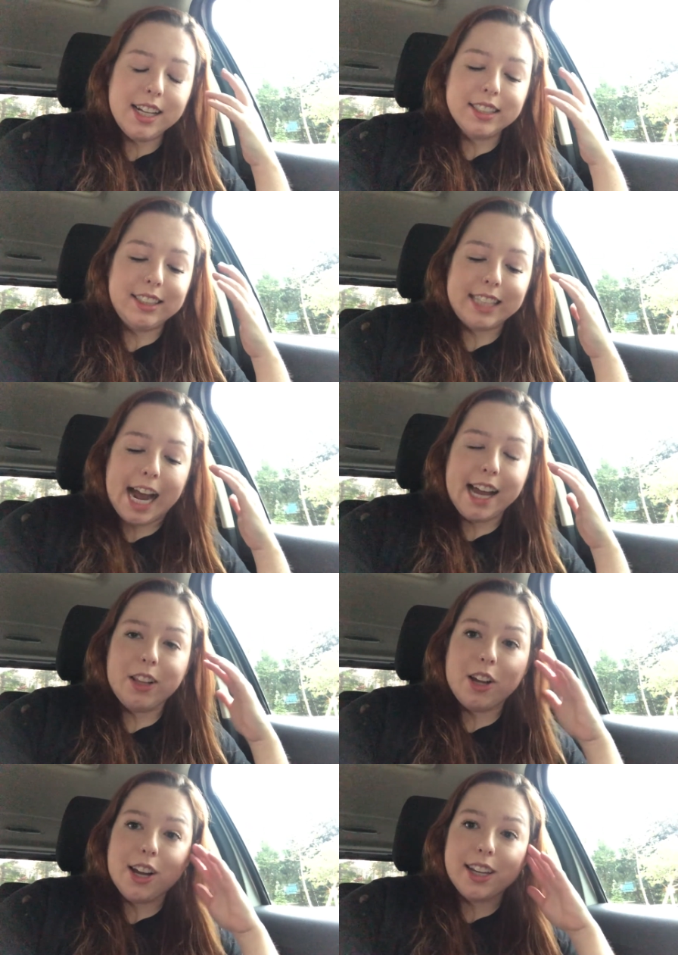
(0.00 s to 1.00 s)

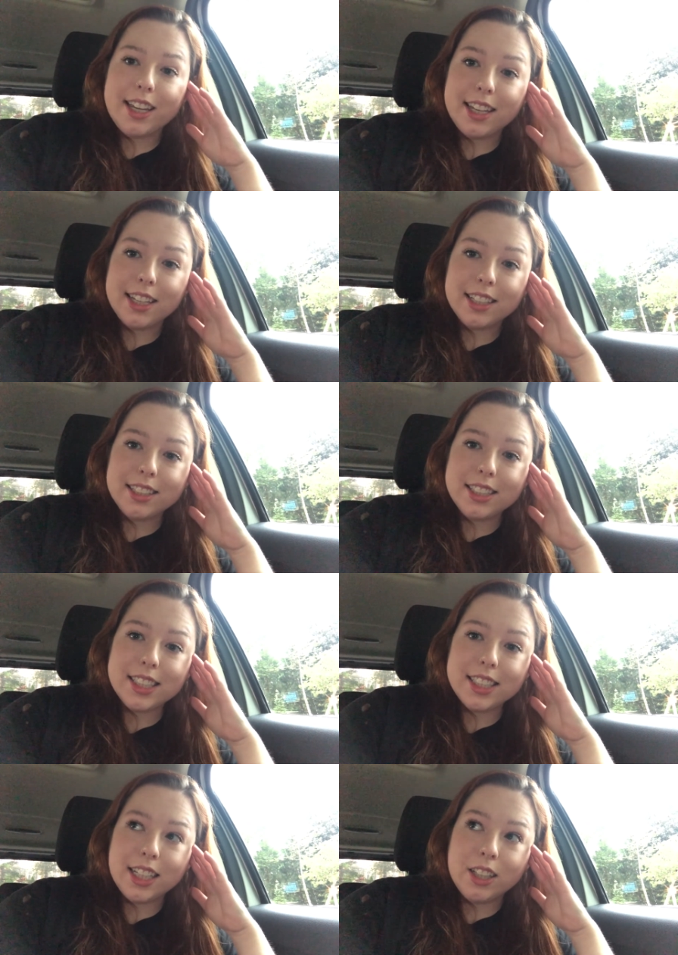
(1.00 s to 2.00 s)
dialogue
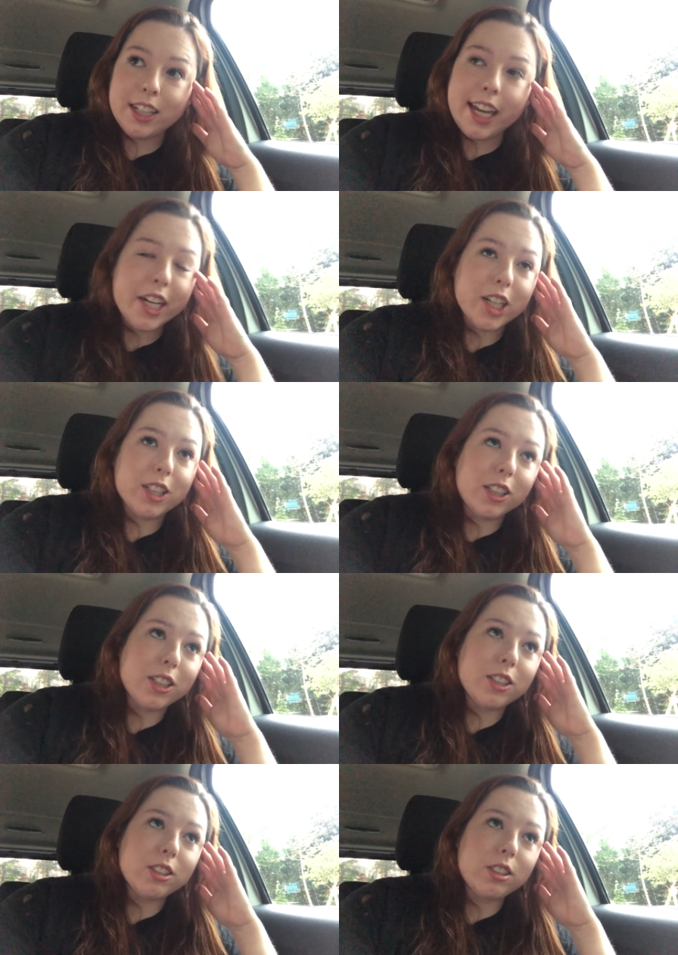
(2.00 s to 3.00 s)
is and the
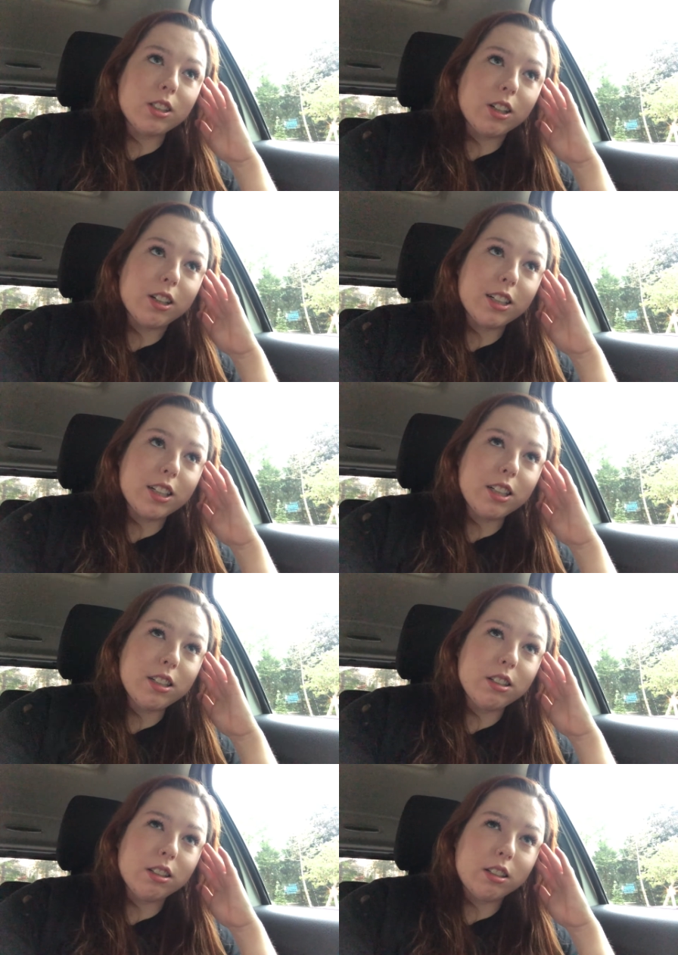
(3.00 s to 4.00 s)
characters are.
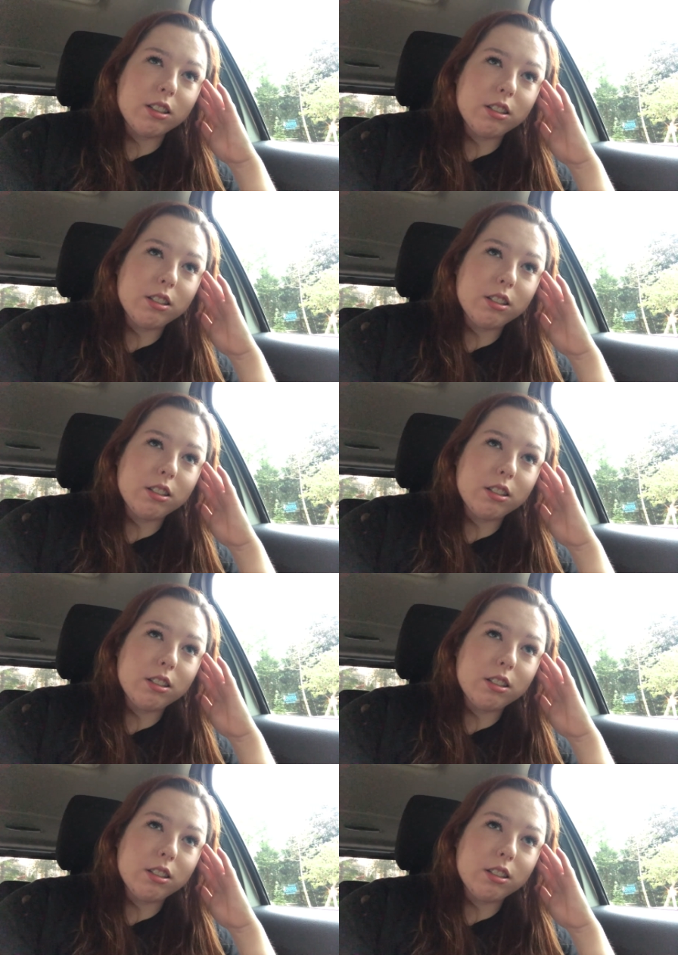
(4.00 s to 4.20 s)
Ugh.